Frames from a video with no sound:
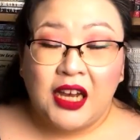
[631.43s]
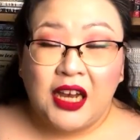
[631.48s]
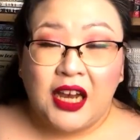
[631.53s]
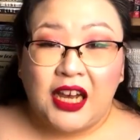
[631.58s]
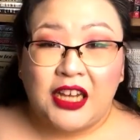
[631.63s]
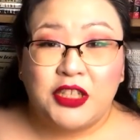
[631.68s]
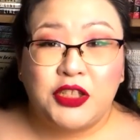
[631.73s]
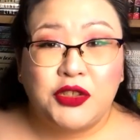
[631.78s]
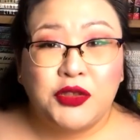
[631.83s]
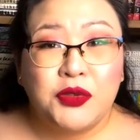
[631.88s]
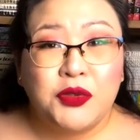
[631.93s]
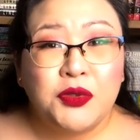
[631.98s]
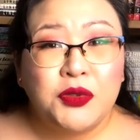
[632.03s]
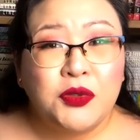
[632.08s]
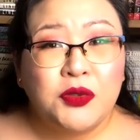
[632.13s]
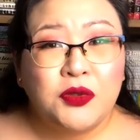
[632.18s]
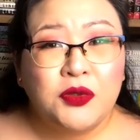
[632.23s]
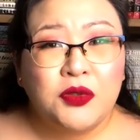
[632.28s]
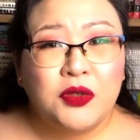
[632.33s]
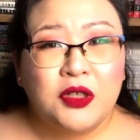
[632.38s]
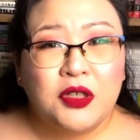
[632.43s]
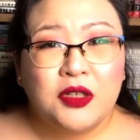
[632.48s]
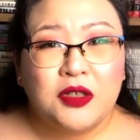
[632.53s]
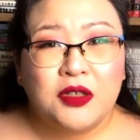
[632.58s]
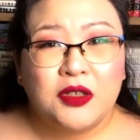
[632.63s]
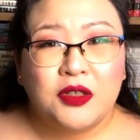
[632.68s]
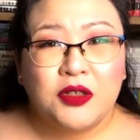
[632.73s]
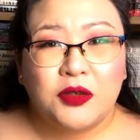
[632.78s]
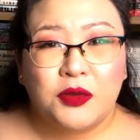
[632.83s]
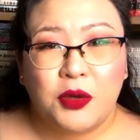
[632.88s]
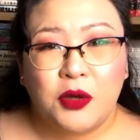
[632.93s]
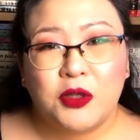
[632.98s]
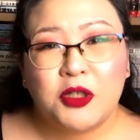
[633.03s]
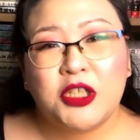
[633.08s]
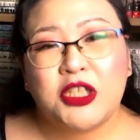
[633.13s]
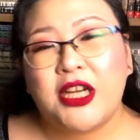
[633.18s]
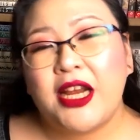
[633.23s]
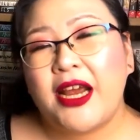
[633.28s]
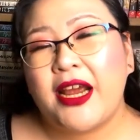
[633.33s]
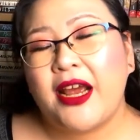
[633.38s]
I do
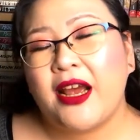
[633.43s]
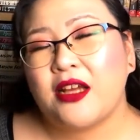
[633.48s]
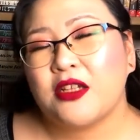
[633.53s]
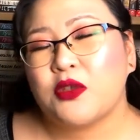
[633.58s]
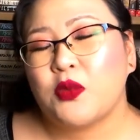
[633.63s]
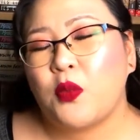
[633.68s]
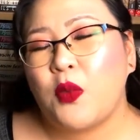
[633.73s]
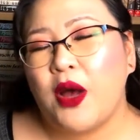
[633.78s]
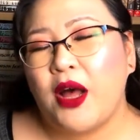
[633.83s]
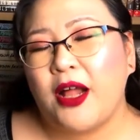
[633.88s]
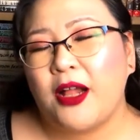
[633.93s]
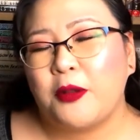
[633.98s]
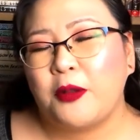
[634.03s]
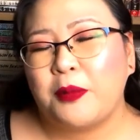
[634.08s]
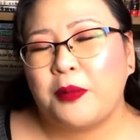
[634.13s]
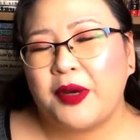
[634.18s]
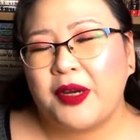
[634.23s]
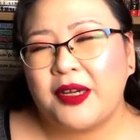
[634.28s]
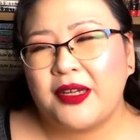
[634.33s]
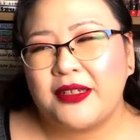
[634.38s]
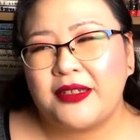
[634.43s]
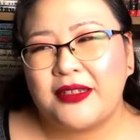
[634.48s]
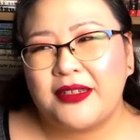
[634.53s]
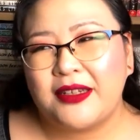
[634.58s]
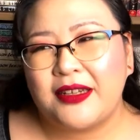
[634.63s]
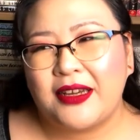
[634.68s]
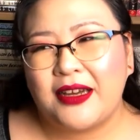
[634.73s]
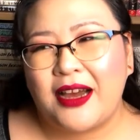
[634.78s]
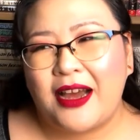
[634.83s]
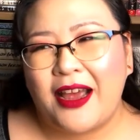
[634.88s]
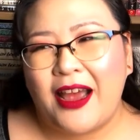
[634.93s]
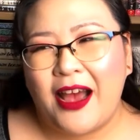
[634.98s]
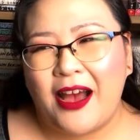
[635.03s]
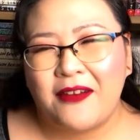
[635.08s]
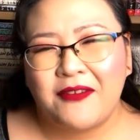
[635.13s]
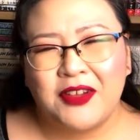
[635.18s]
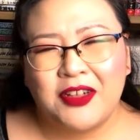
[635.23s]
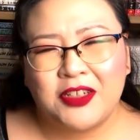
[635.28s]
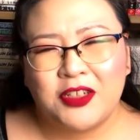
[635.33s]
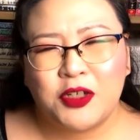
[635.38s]
crochet as well, but I
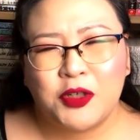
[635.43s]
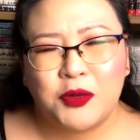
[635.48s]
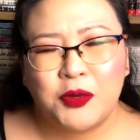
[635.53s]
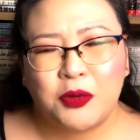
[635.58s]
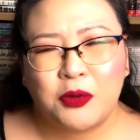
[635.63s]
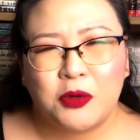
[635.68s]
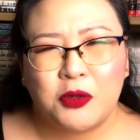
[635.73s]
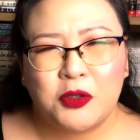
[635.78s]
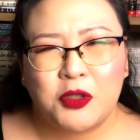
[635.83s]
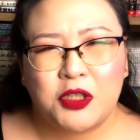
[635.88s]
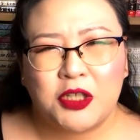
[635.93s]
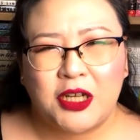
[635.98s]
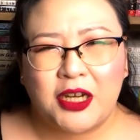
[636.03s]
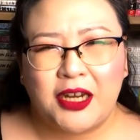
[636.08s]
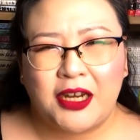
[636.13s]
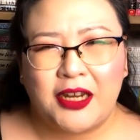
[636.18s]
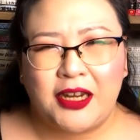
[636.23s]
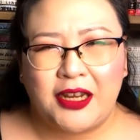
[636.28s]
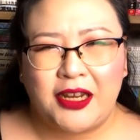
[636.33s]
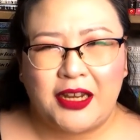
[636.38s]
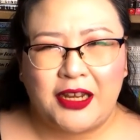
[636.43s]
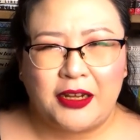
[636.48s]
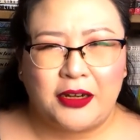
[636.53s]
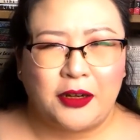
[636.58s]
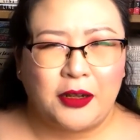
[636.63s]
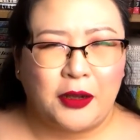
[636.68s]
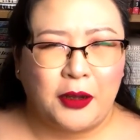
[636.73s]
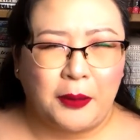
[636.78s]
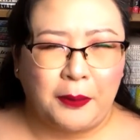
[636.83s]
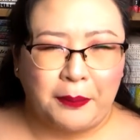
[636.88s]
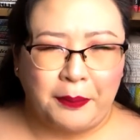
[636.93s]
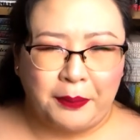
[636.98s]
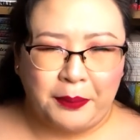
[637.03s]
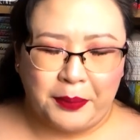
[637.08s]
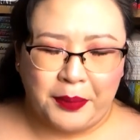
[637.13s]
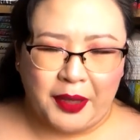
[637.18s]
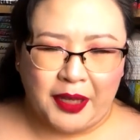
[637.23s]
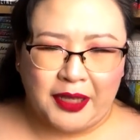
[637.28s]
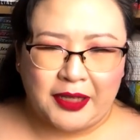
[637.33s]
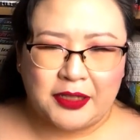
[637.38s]
haven't done crochet in a
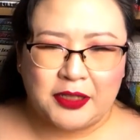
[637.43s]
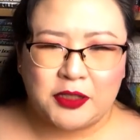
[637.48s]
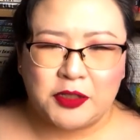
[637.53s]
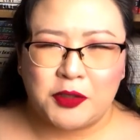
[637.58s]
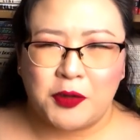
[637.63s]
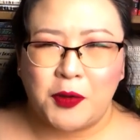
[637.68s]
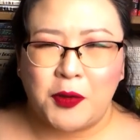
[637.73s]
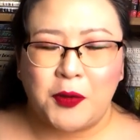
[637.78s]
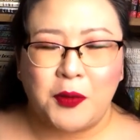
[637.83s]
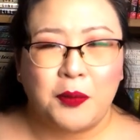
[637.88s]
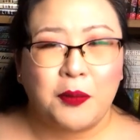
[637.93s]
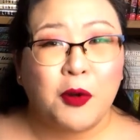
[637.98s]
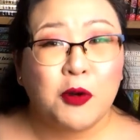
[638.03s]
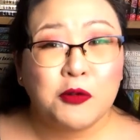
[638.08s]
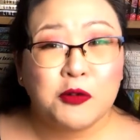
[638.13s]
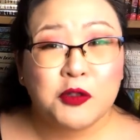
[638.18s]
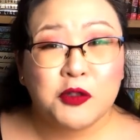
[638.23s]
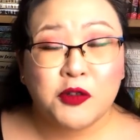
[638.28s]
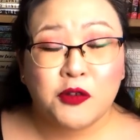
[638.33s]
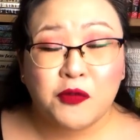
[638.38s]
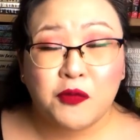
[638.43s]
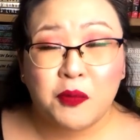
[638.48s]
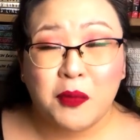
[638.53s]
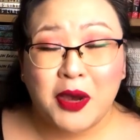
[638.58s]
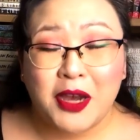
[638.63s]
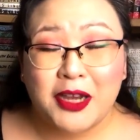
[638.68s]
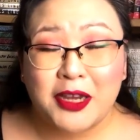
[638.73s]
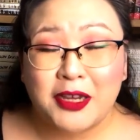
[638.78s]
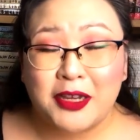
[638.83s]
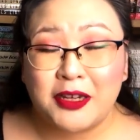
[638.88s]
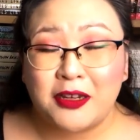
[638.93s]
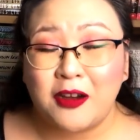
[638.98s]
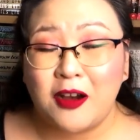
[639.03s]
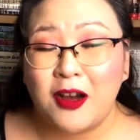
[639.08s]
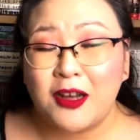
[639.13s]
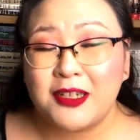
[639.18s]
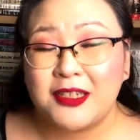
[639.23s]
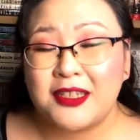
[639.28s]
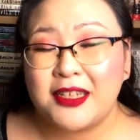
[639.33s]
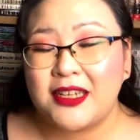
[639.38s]
bit. So most of my
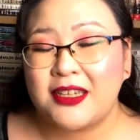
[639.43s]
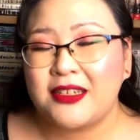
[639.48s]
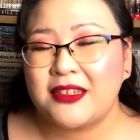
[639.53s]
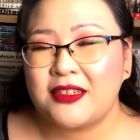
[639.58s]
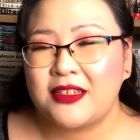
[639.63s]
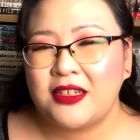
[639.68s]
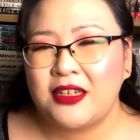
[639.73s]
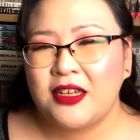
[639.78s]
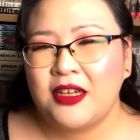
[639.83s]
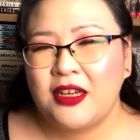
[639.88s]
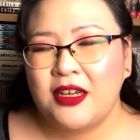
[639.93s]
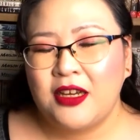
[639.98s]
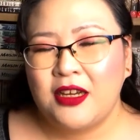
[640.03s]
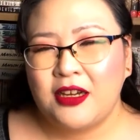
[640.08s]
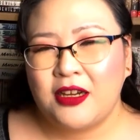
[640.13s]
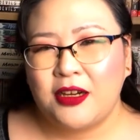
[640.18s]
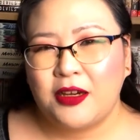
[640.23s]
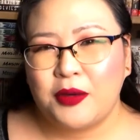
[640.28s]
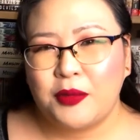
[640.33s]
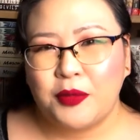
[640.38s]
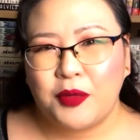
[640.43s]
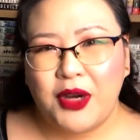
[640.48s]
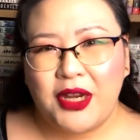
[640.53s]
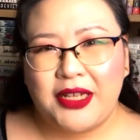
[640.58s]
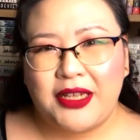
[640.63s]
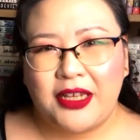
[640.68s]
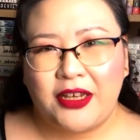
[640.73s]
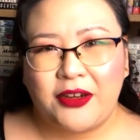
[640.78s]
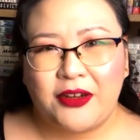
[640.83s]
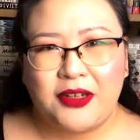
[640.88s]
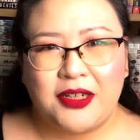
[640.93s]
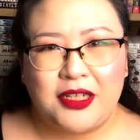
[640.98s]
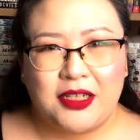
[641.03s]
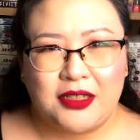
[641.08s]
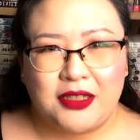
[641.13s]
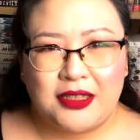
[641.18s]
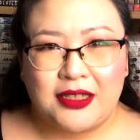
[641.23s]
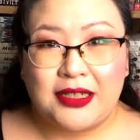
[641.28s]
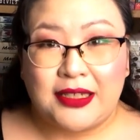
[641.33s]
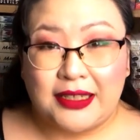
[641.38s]
content um, right there
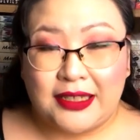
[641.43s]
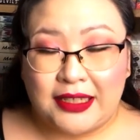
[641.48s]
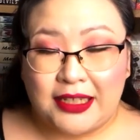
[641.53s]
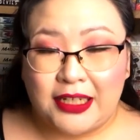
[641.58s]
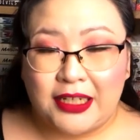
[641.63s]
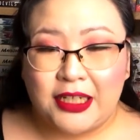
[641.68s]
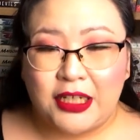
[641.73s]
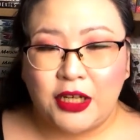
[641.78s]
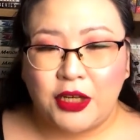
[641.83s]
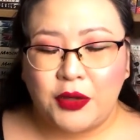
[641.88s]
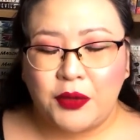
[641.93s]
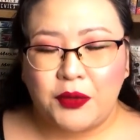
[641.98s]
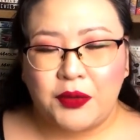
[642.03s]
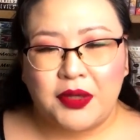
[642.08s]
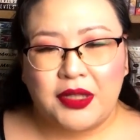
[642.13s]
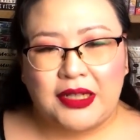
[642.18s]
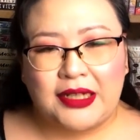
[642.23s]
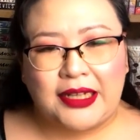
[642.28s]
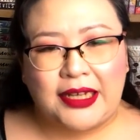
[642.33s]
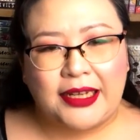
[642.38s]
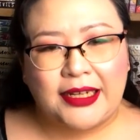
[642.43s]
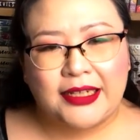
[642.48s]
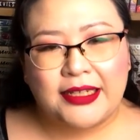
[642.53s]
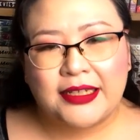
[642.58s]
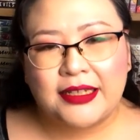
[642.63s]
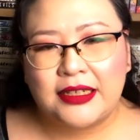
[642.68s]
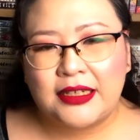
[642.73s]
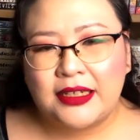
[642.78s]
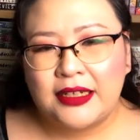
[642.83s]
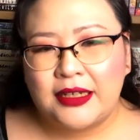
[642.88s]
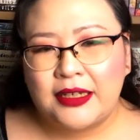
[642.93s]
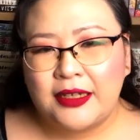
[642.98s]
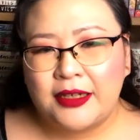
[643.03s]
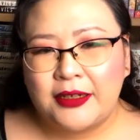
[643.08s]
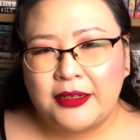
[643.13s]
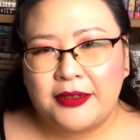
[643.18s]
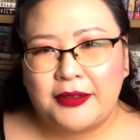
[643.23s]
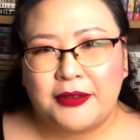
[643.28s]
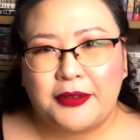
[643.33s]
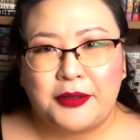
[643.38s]
is knitting related.
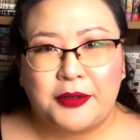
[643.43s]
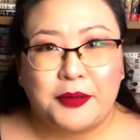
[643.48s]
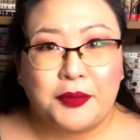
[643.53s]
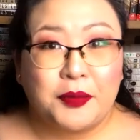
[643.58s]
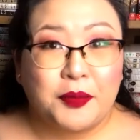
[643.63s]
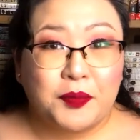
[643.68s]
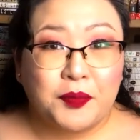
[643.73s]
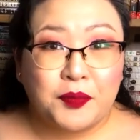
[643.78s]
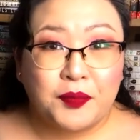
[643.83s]
Um,